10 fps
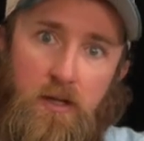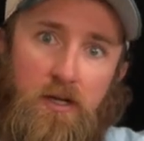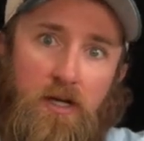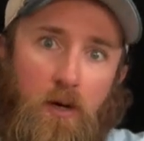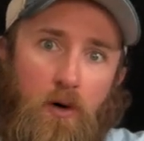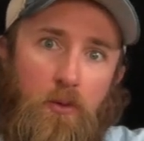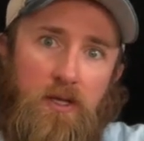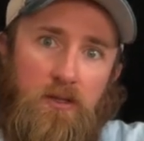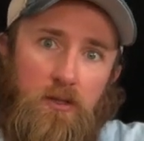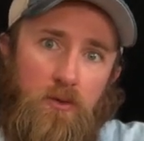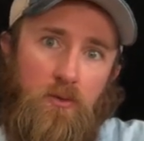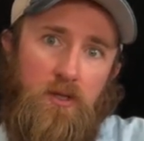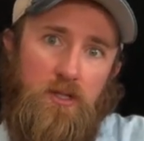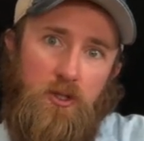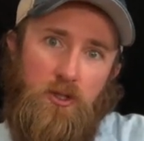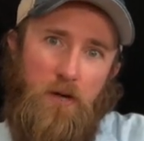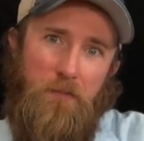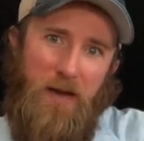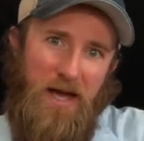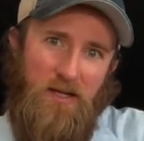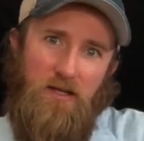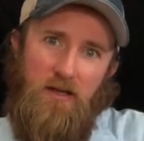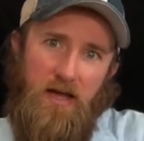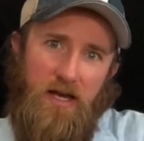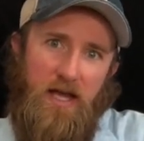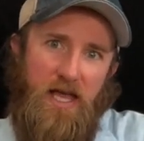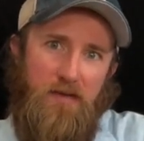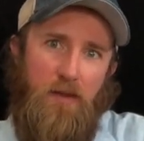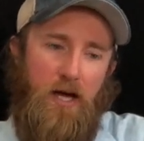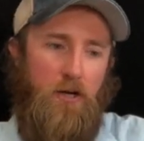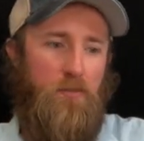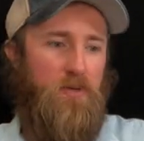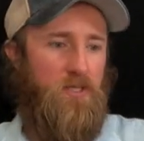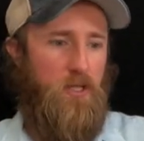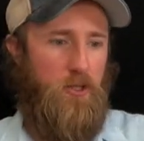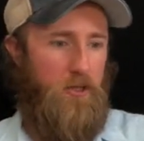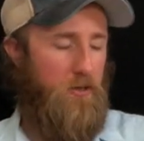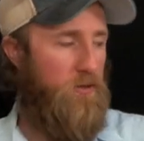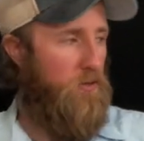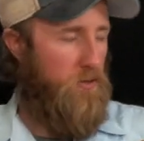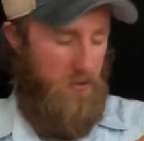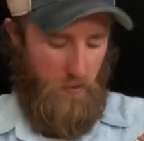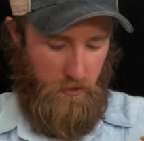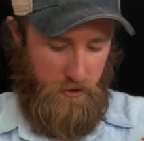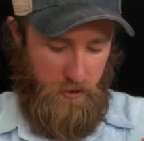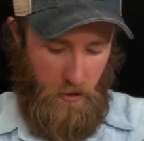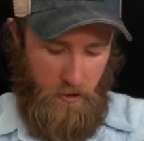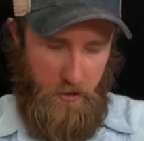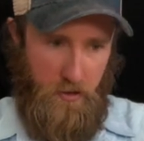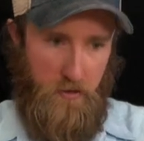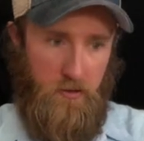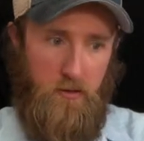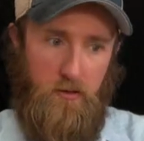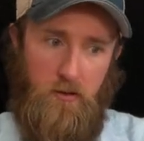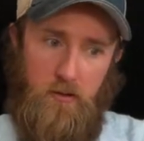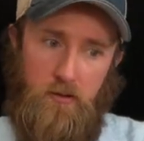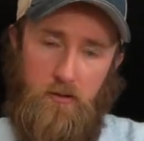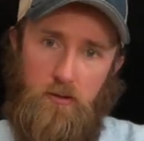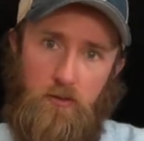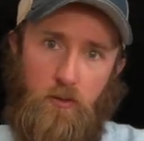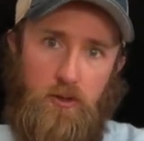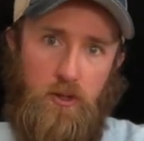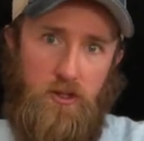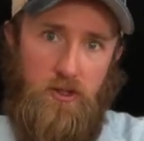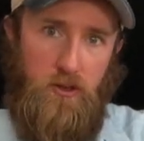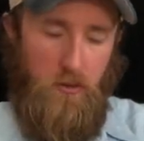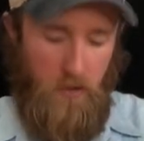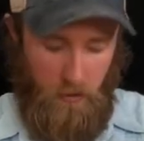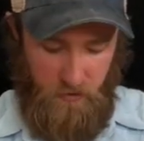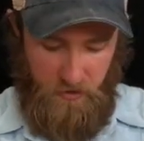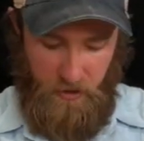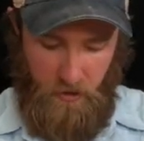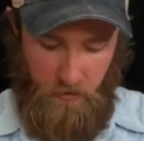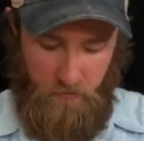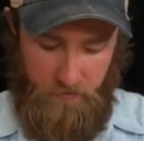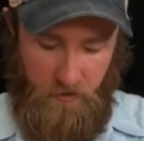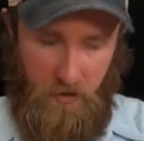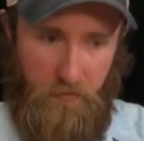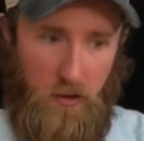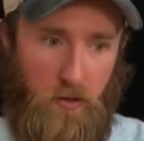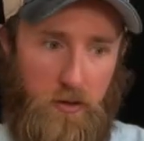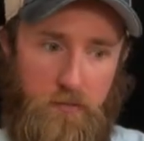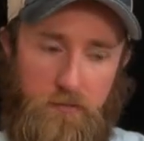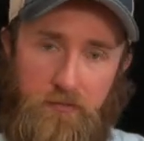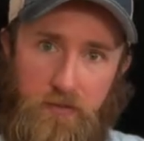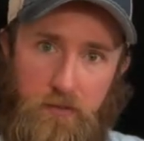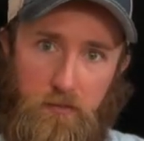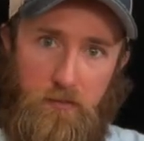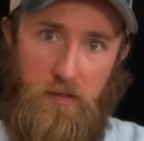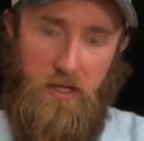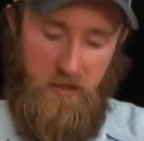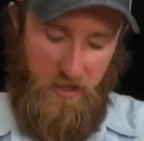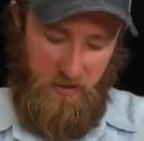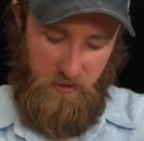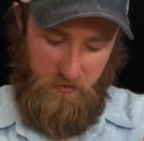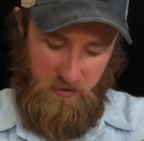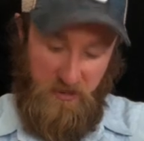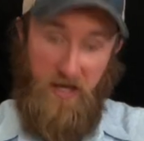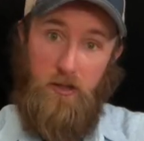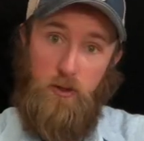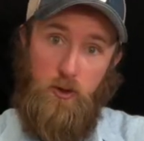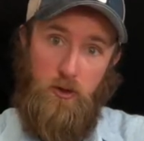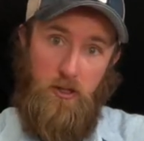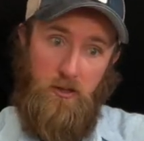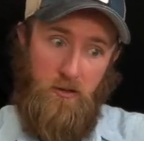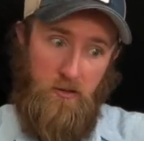Now what we do is jump back into that A minor position. So we're starting with just 2 notes down, and I'm going index 2nd string,